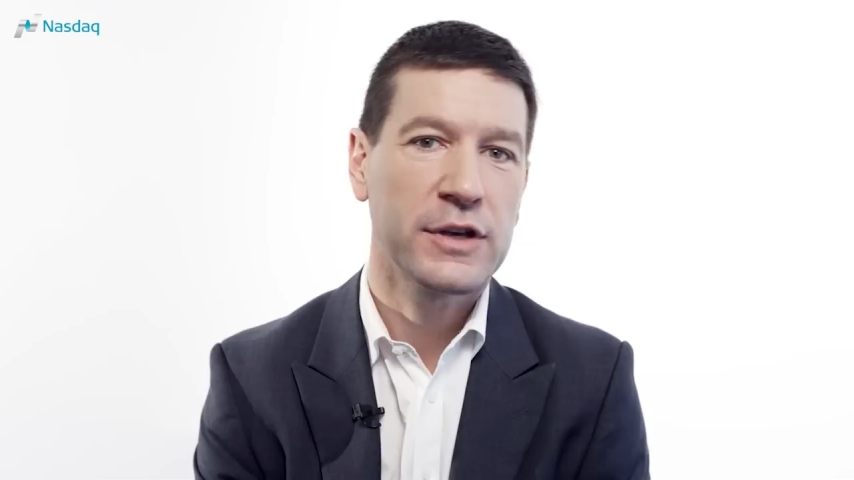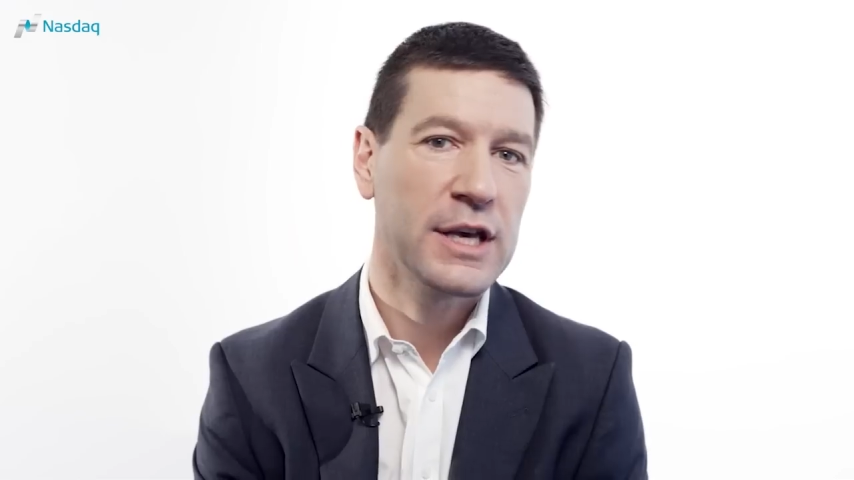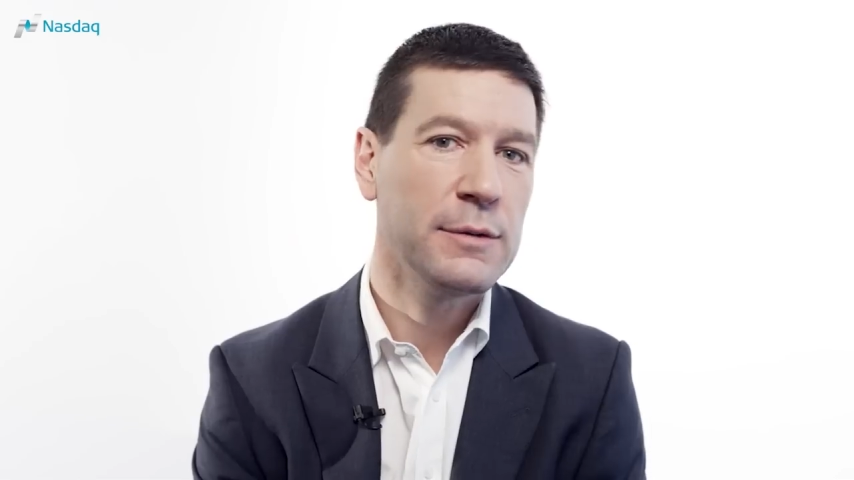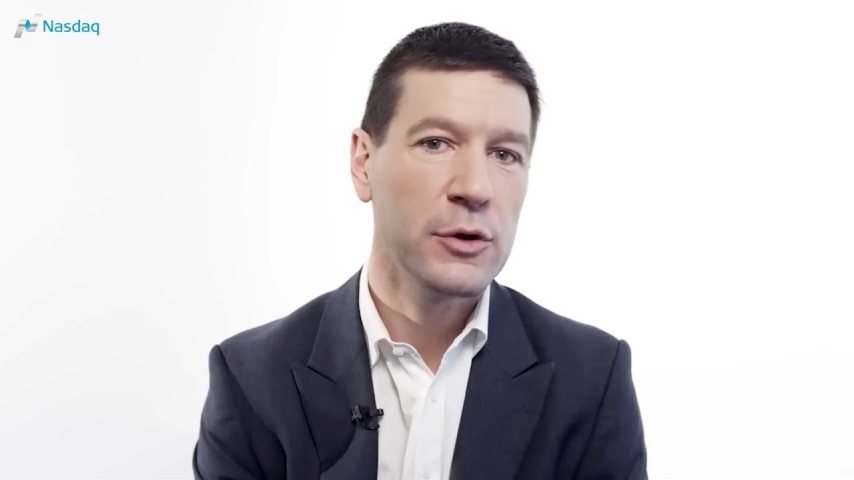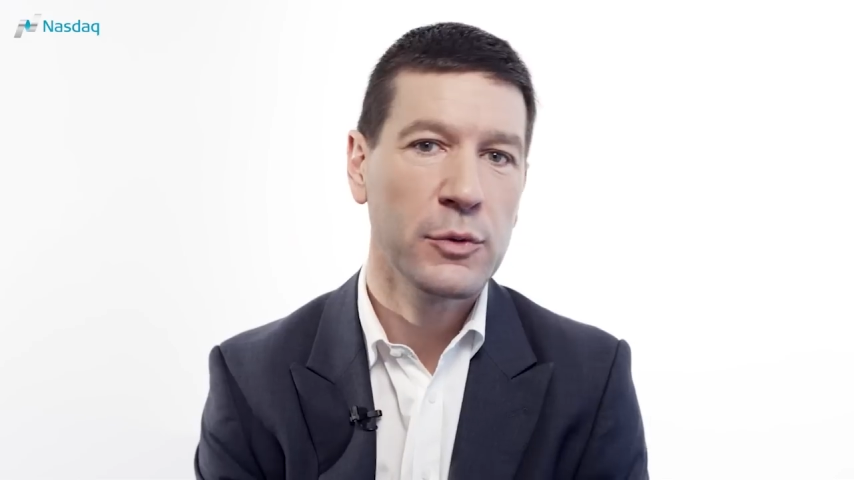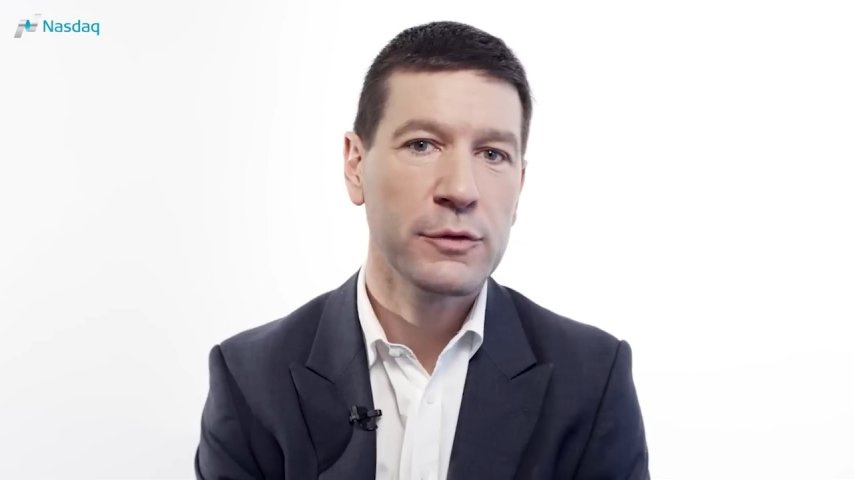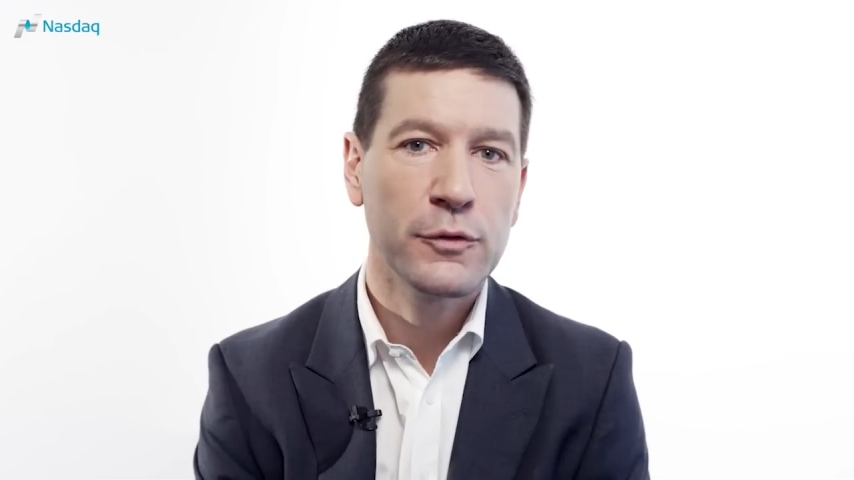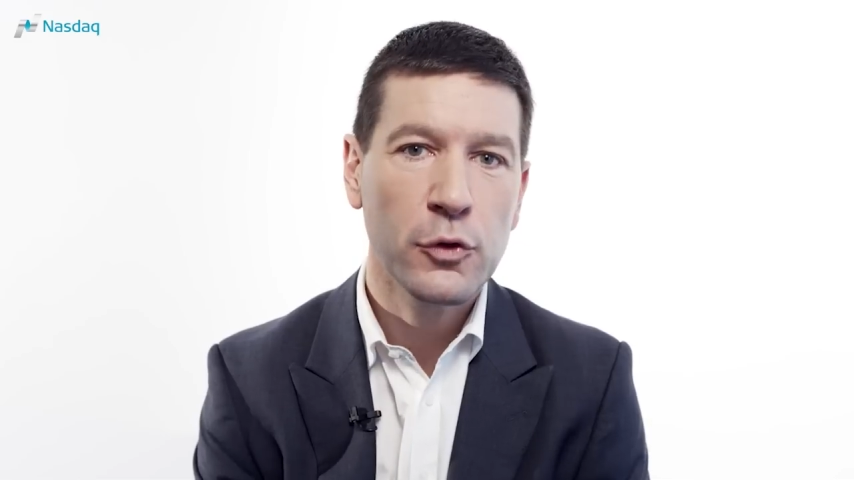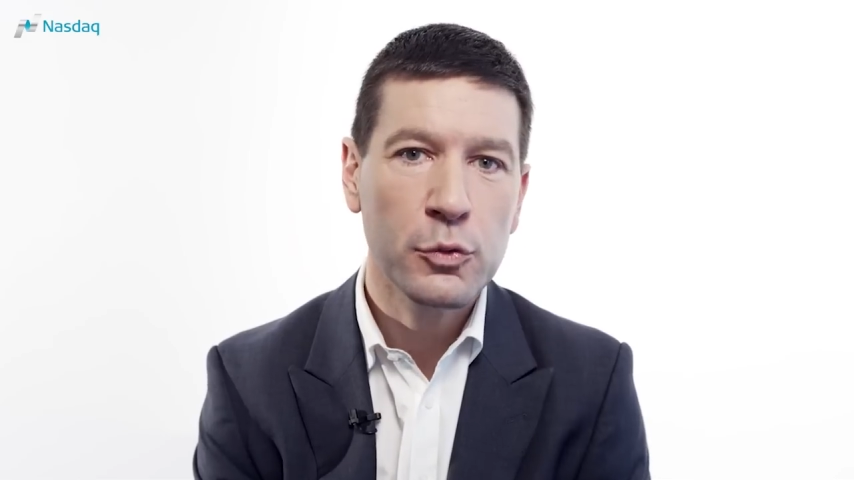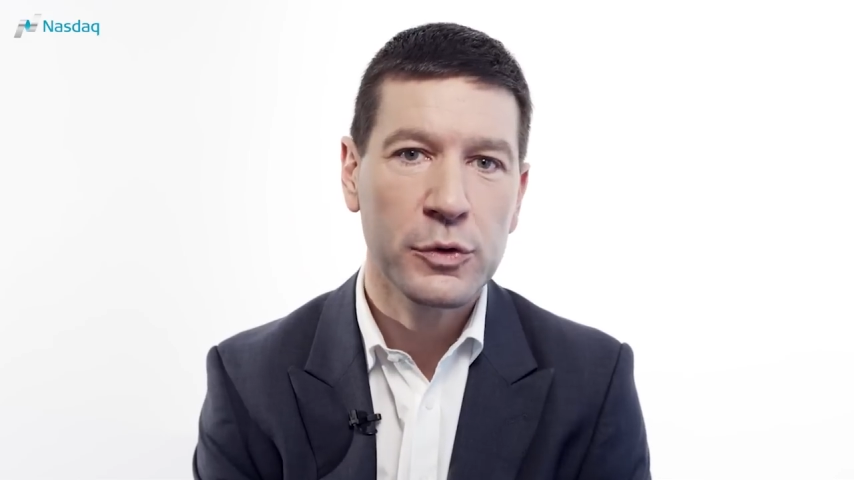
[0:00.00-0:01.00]
to keep you
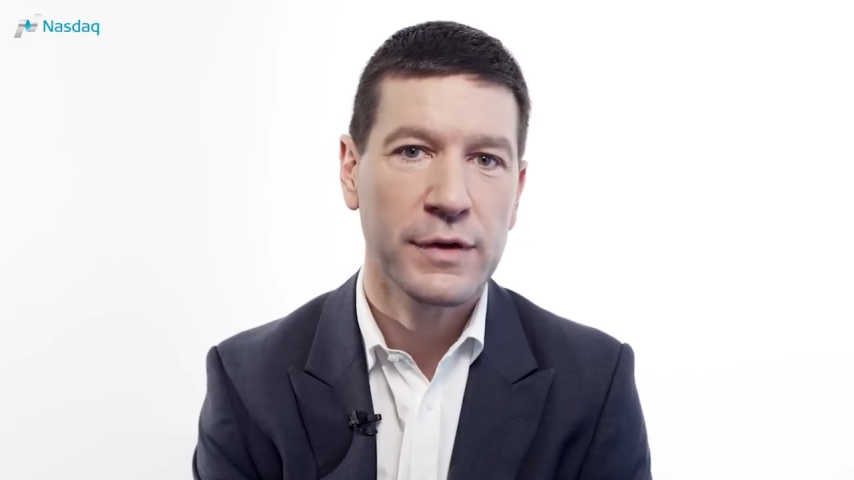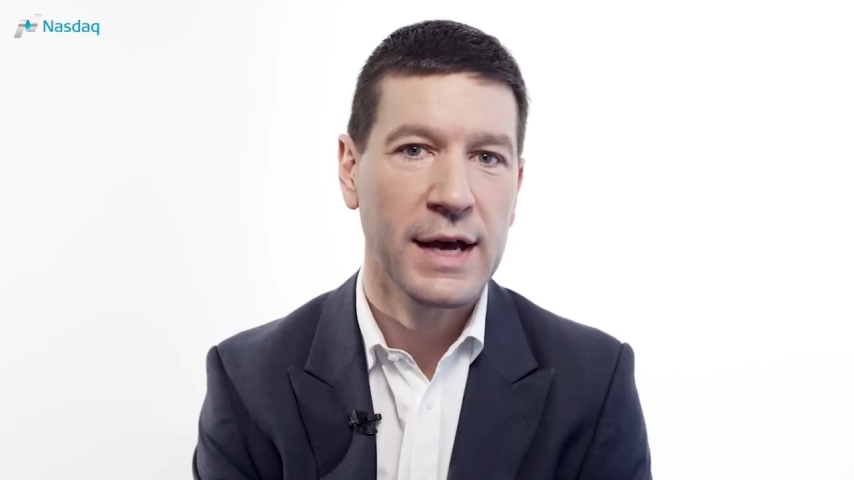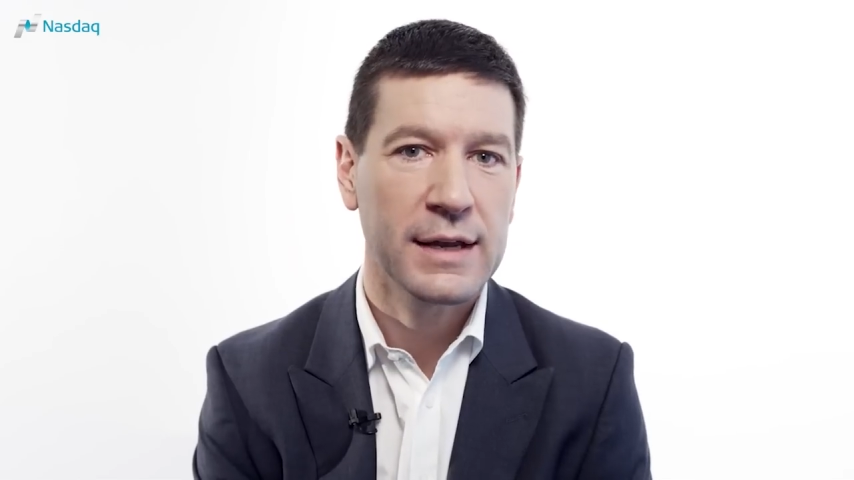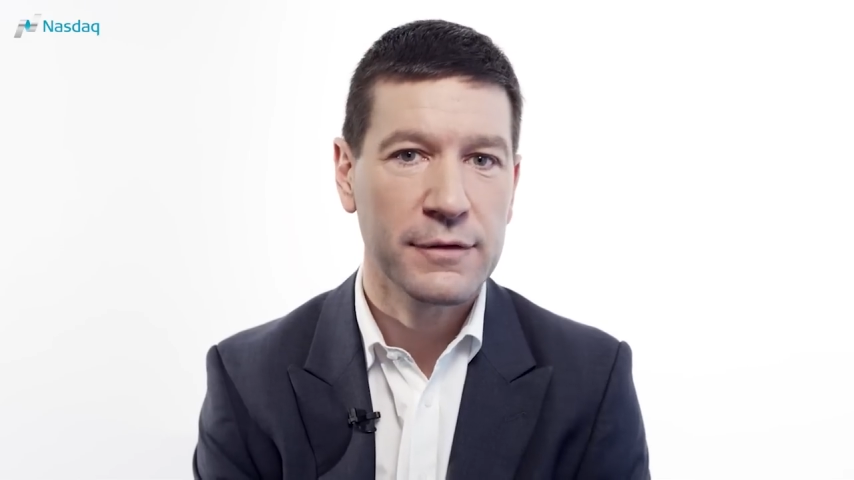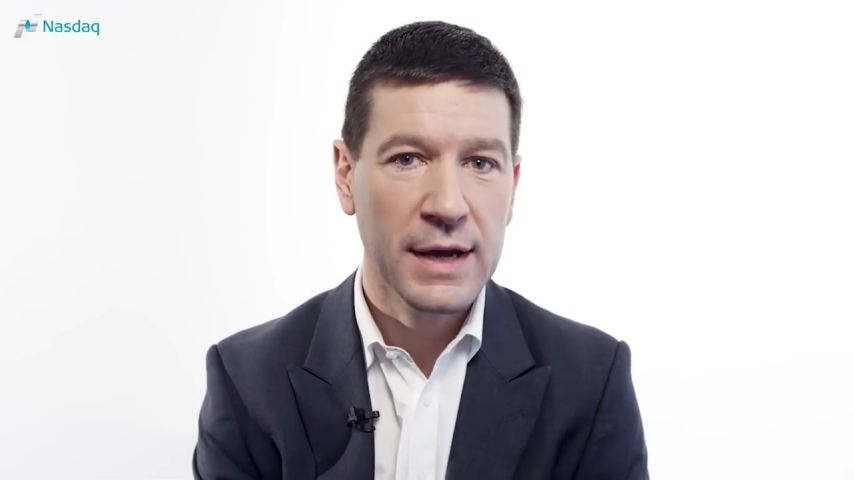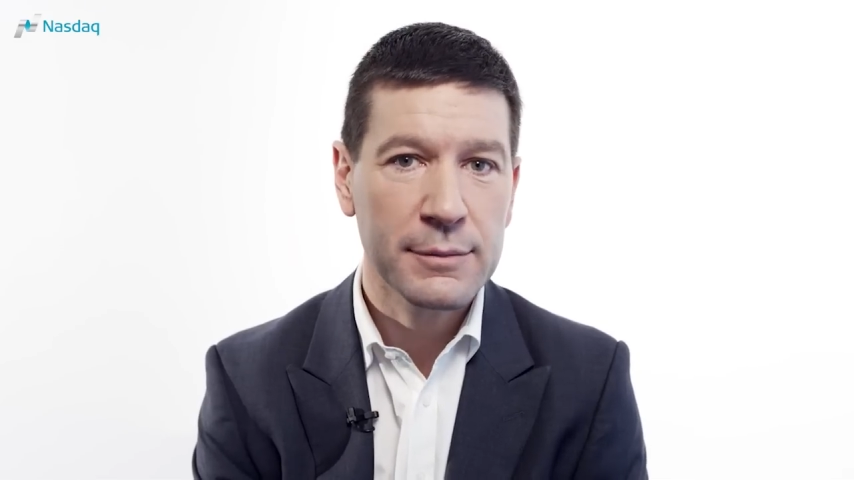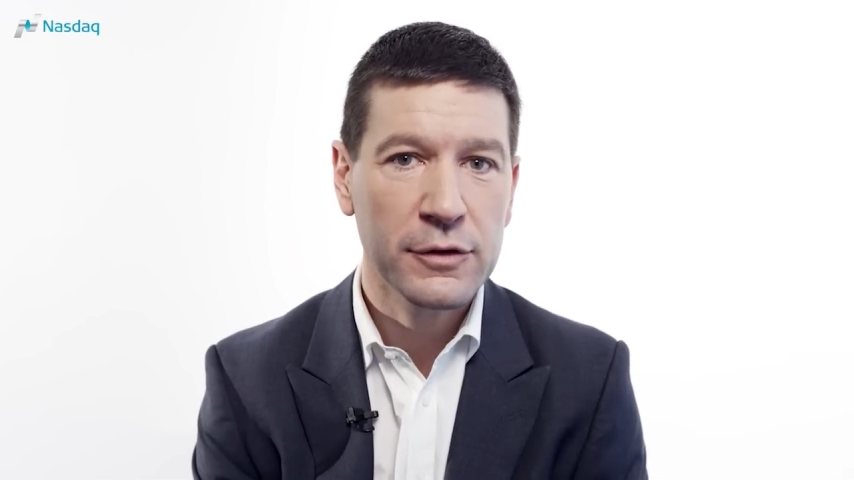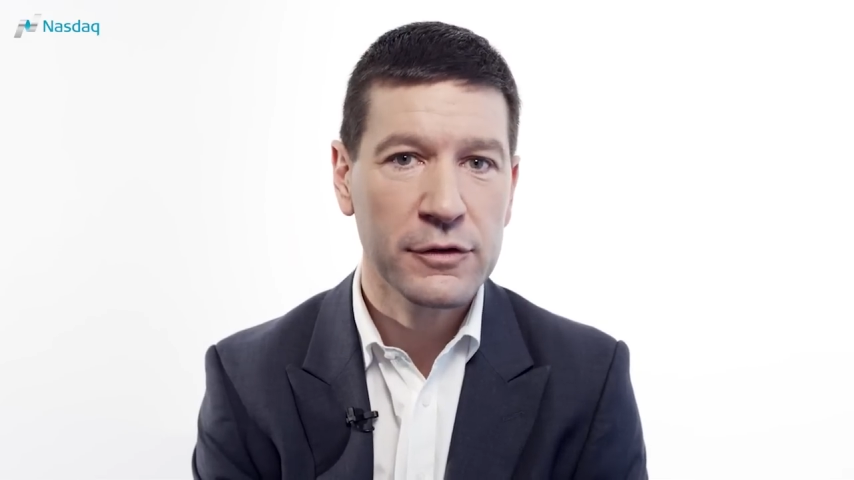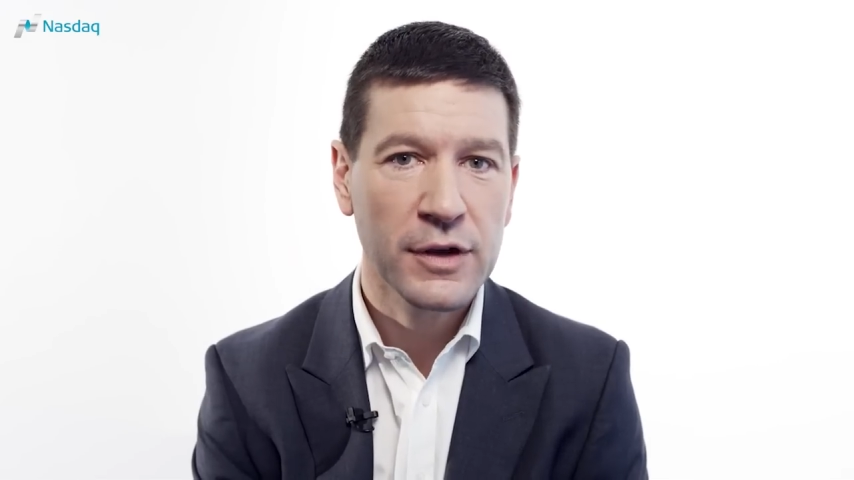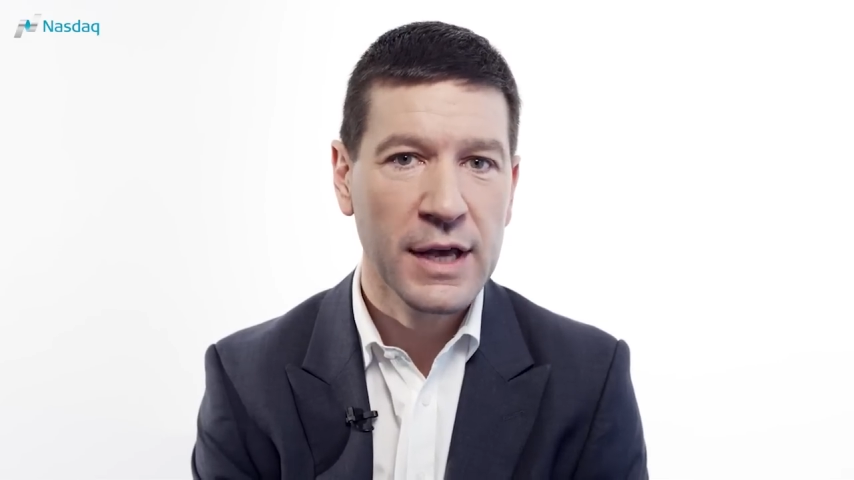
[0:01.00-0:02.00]
informed of our
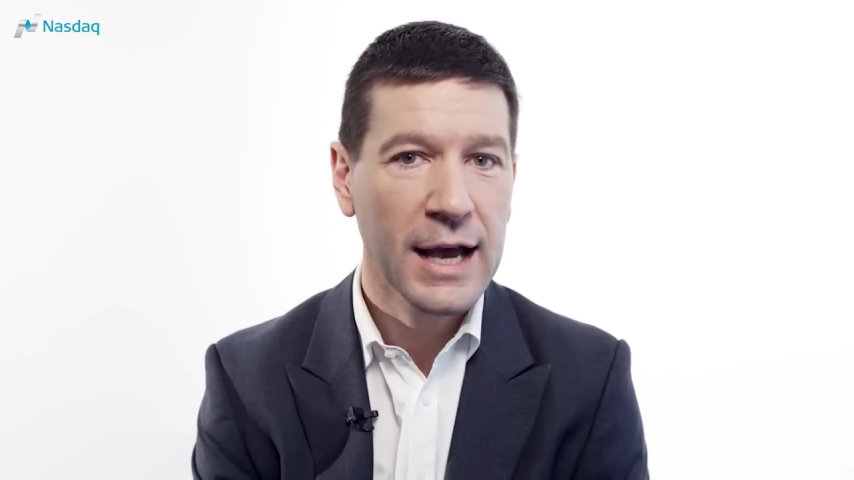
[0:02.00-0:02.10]
developments